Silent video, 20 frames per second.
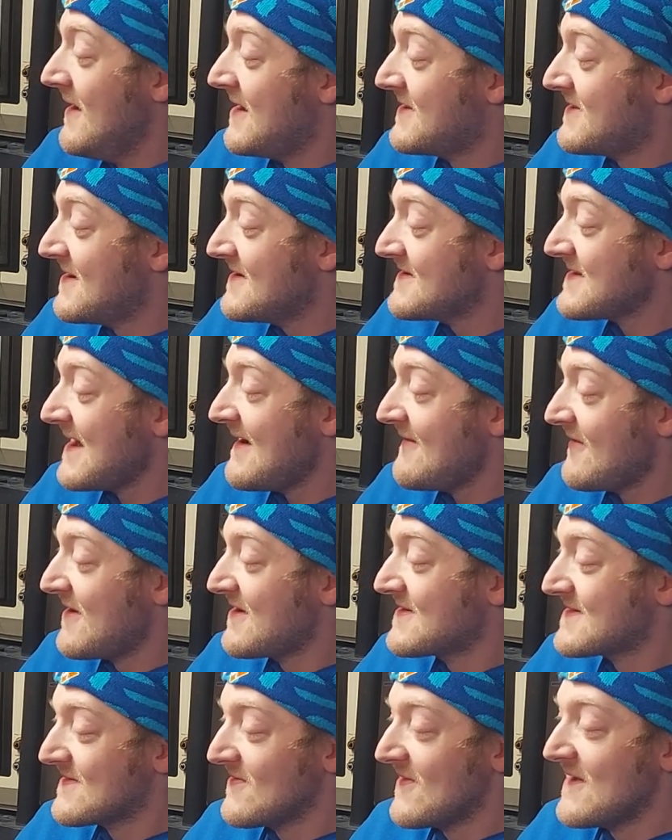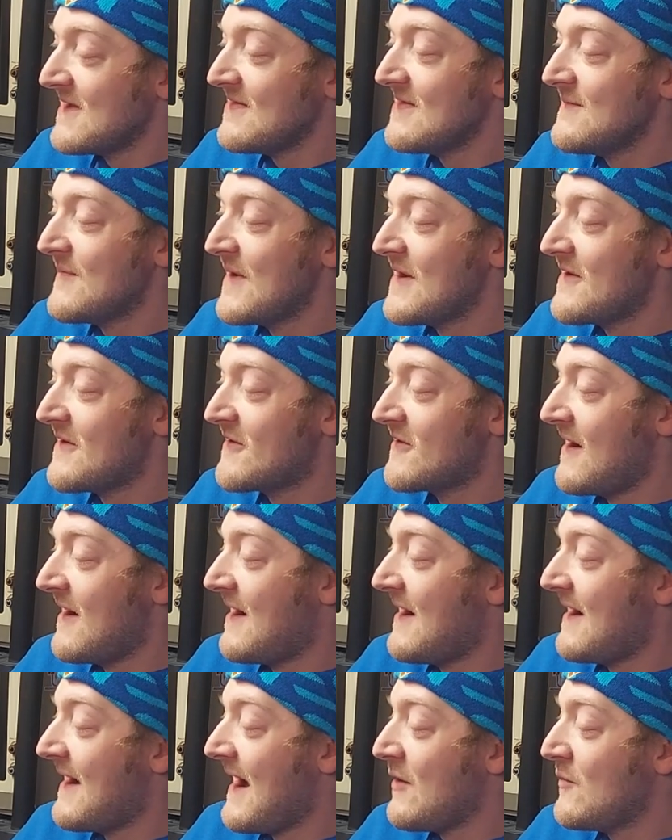It does have slightly better
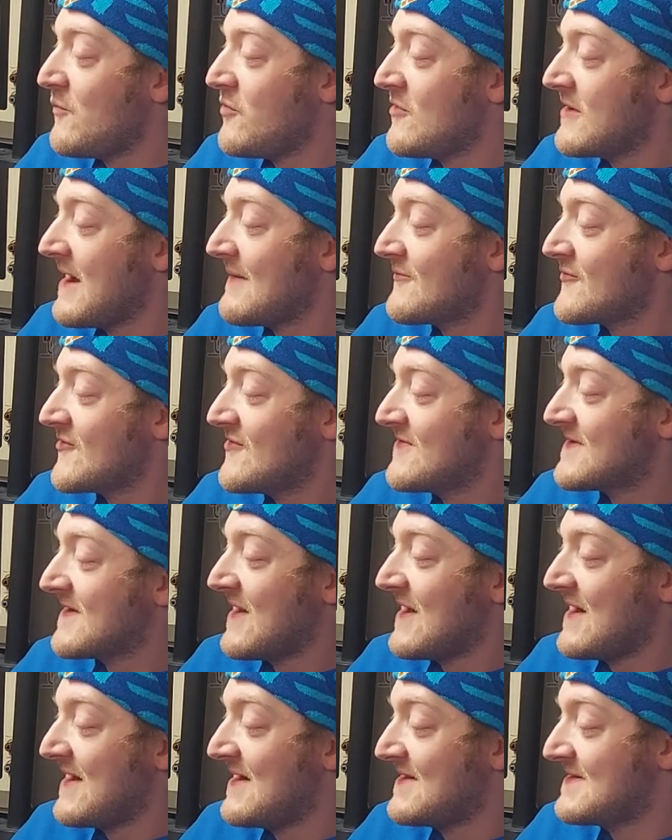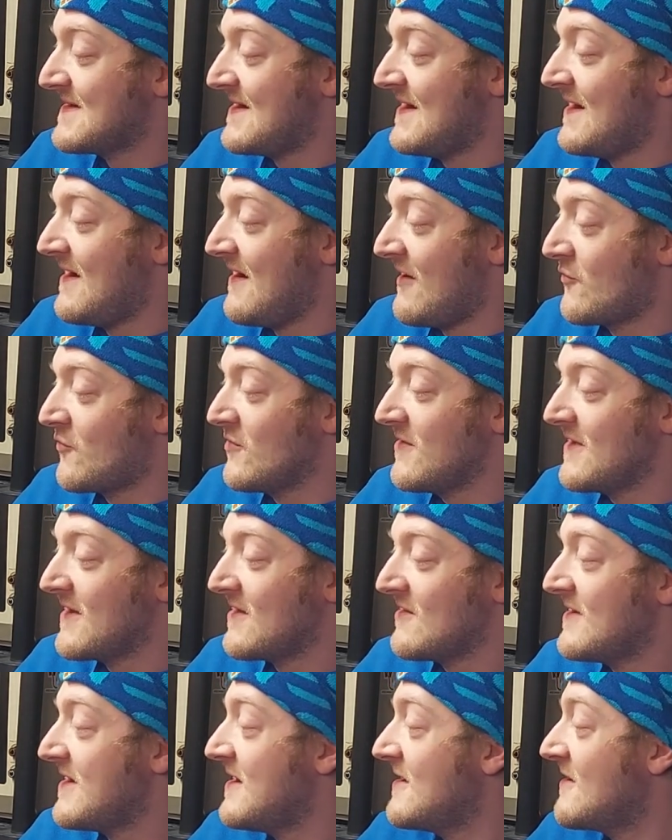output options. It has a really
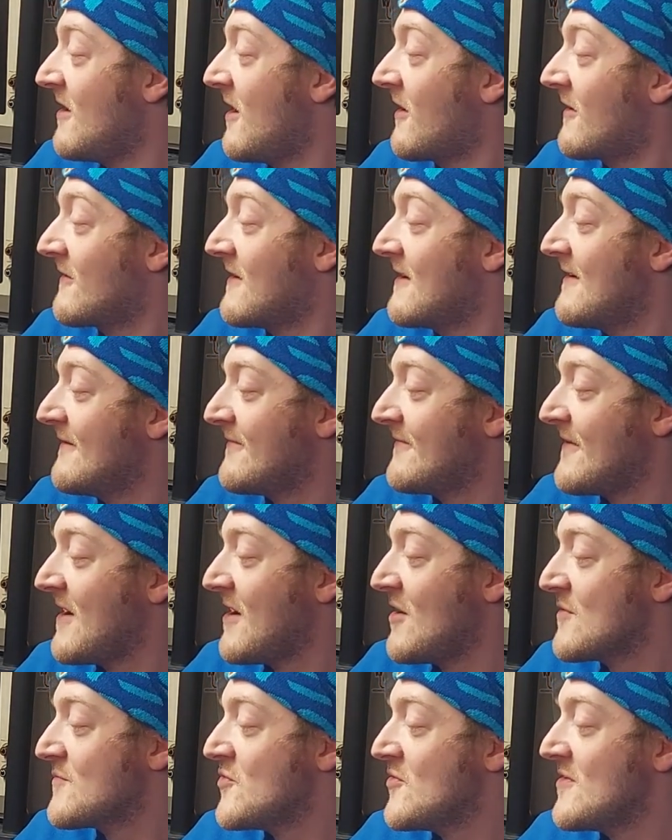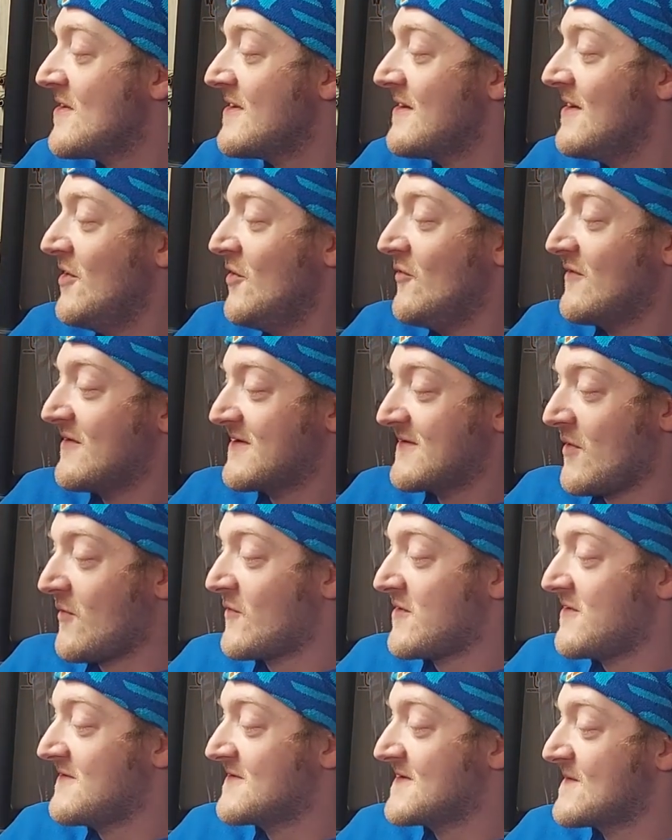clean RF output, which is what
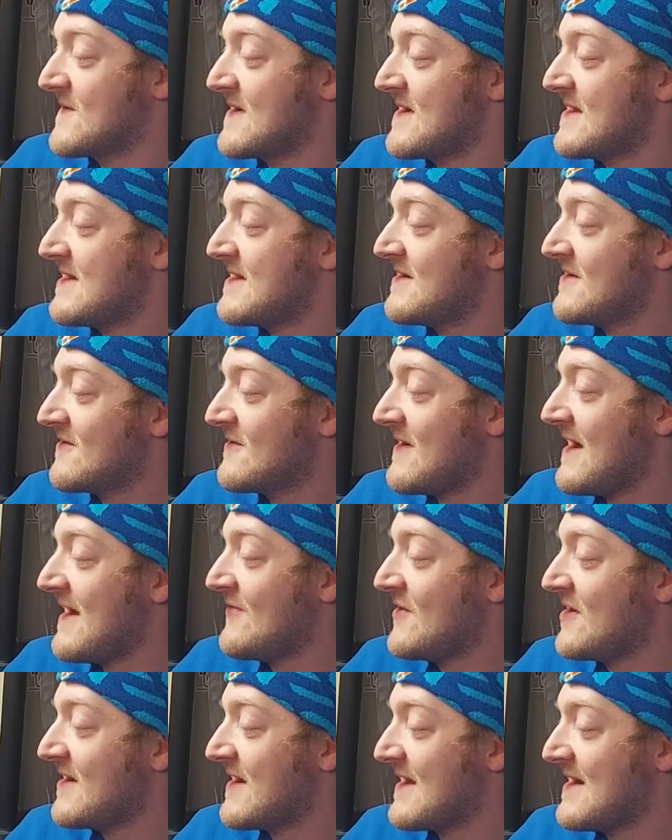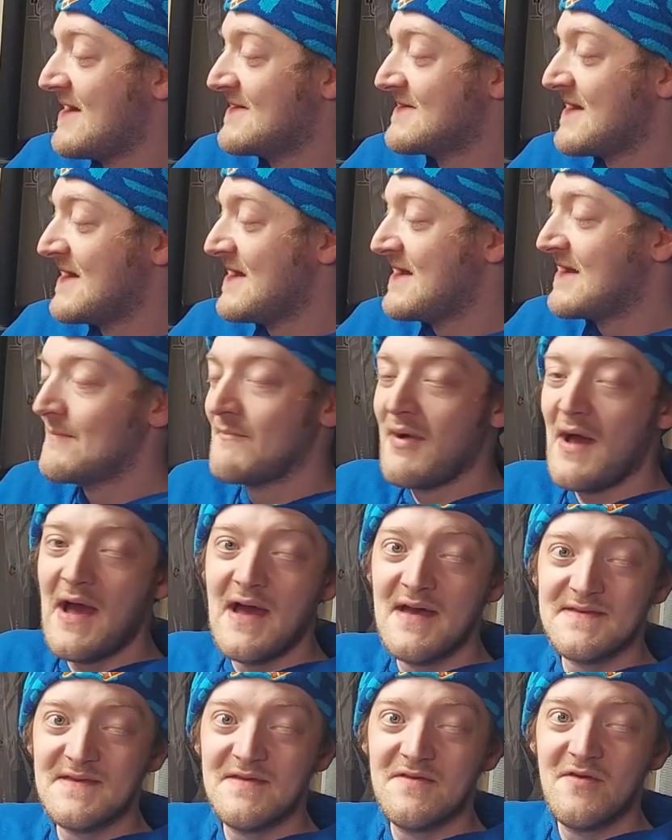we're using right here, and then it has a
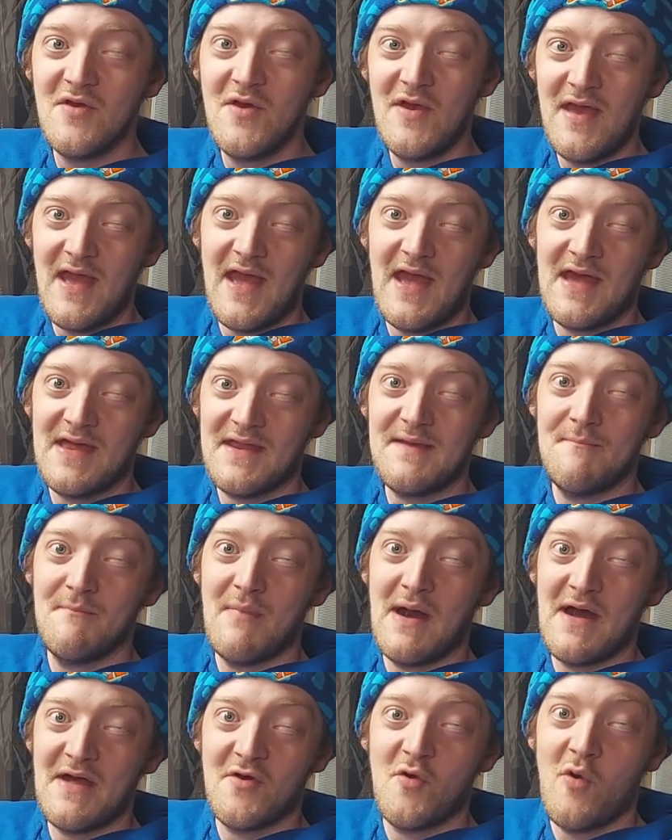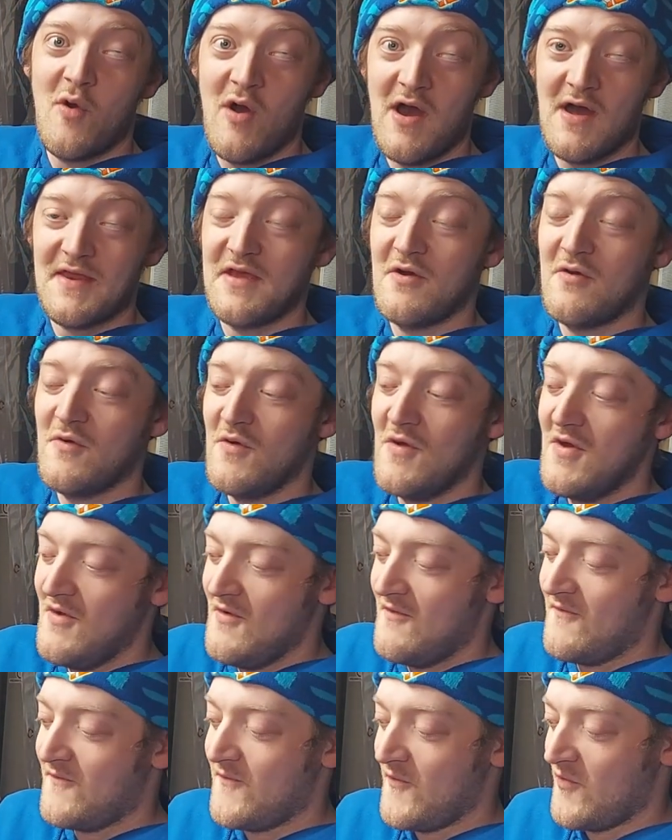composite and a mono audio
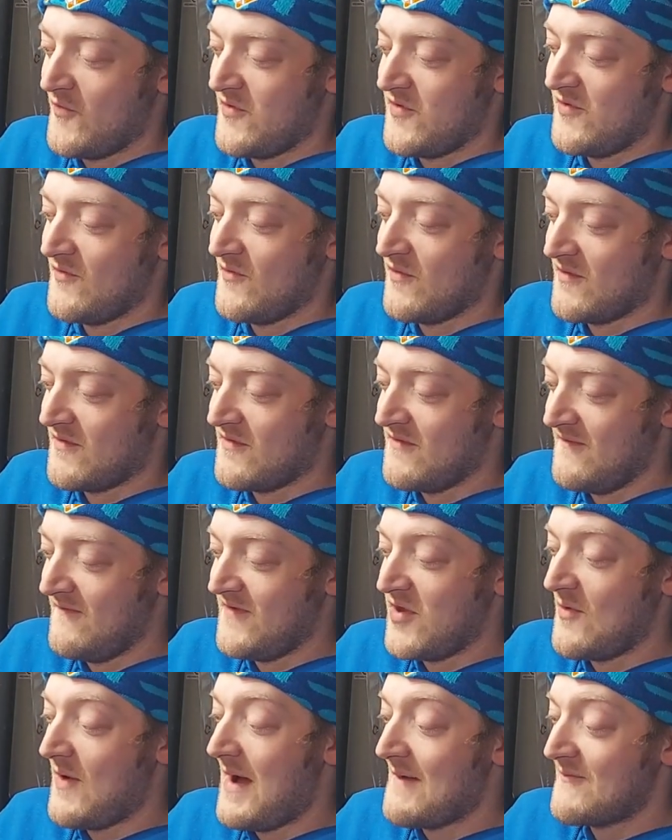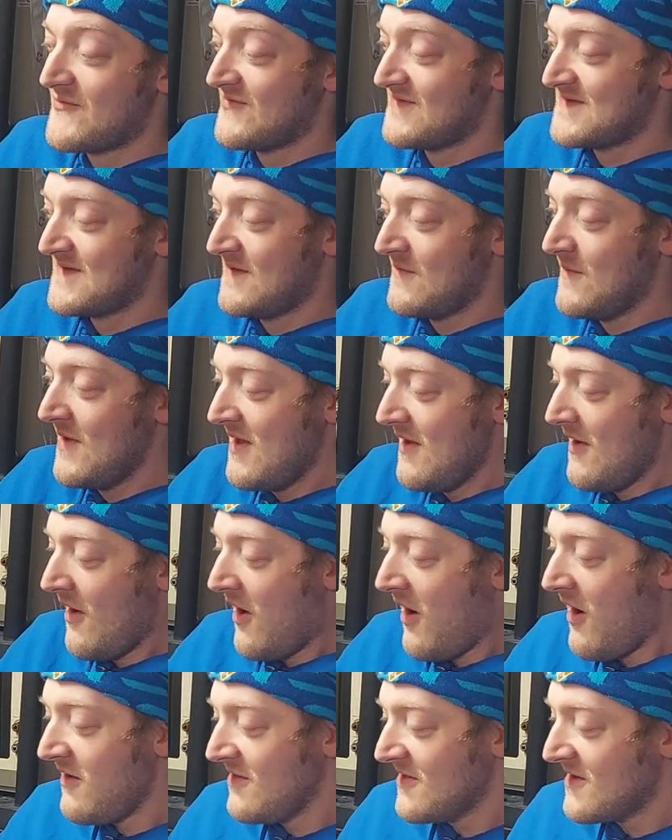for your video options. So
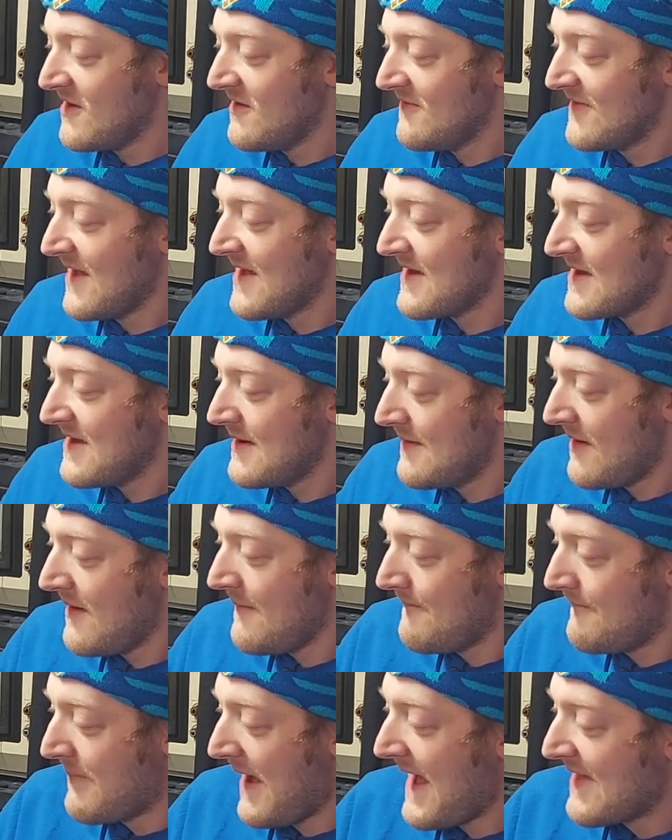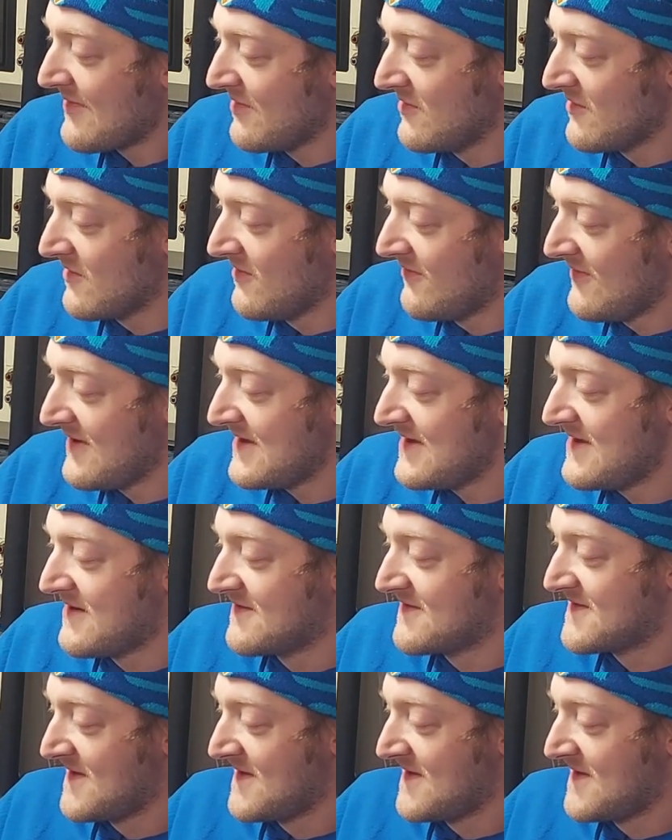all in all, not a bad little thing here.